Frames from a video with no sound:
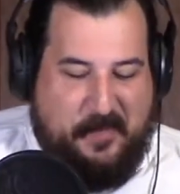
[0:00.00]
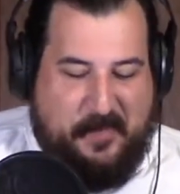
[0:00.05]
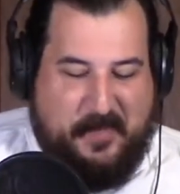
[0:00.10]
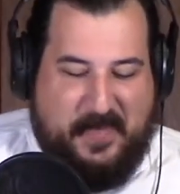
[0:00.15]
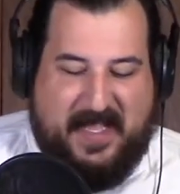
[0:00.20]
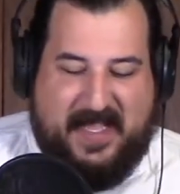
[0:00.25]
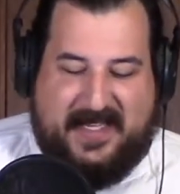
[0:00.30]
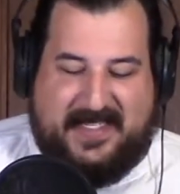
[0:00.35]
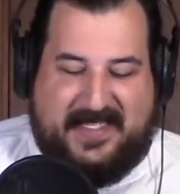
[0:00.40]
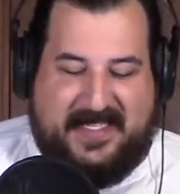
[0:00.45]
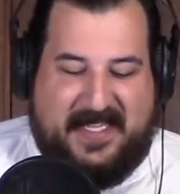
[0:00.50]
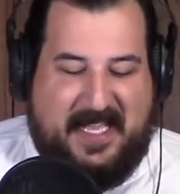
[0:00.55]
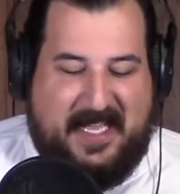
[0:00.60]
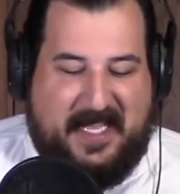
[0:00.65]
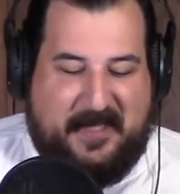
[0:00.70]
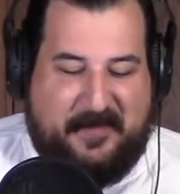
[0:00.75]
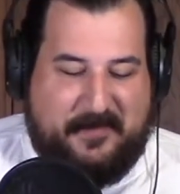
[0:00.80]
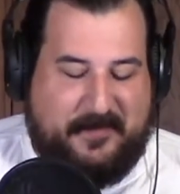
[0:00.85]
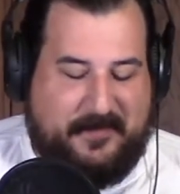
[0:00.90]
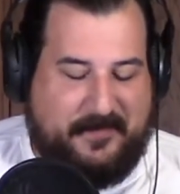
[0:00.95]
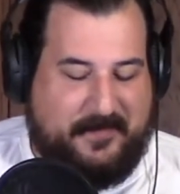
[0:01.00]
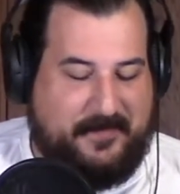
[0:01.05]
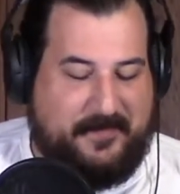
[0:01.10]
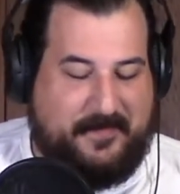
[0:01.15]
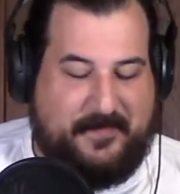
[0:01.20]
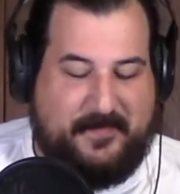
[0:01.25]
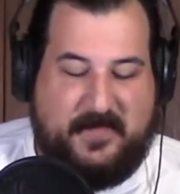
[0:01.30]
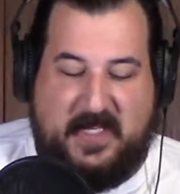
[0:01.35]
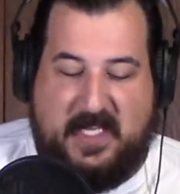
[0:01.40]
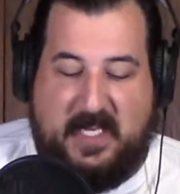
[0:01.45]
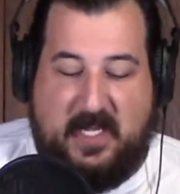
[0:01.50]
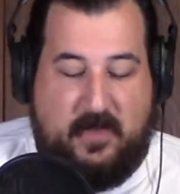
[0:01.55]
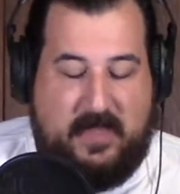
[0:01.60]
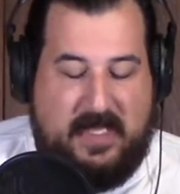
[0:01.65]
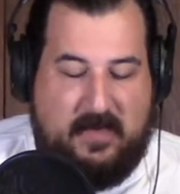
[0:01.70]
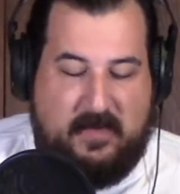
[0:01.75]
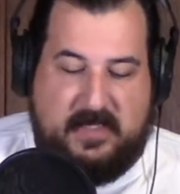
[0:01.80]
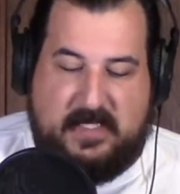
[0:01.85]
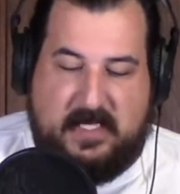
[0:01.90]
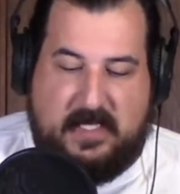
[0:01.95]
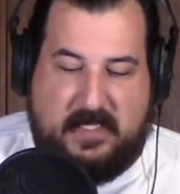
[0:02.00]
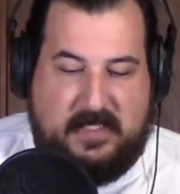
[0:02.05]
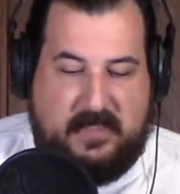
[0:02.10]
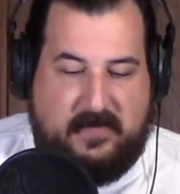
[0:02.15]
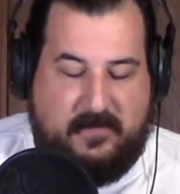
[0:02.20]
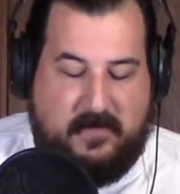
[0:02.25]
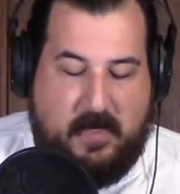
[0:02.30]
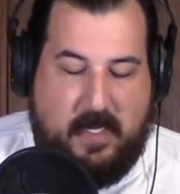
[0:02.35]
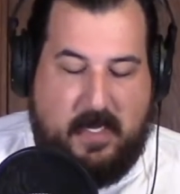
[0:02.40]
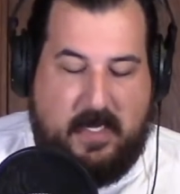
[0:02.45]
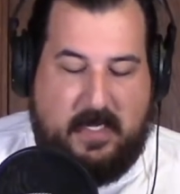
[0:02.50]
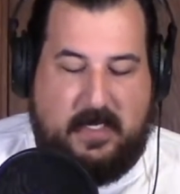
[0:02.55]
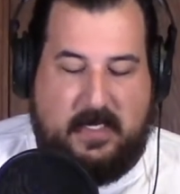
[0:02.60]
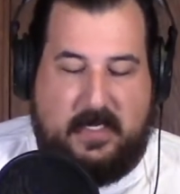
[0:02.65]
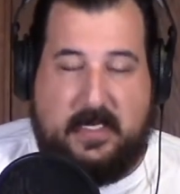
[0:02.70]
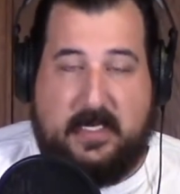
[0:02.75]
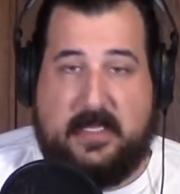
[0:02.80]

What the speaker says: But you know, that was tons of fun.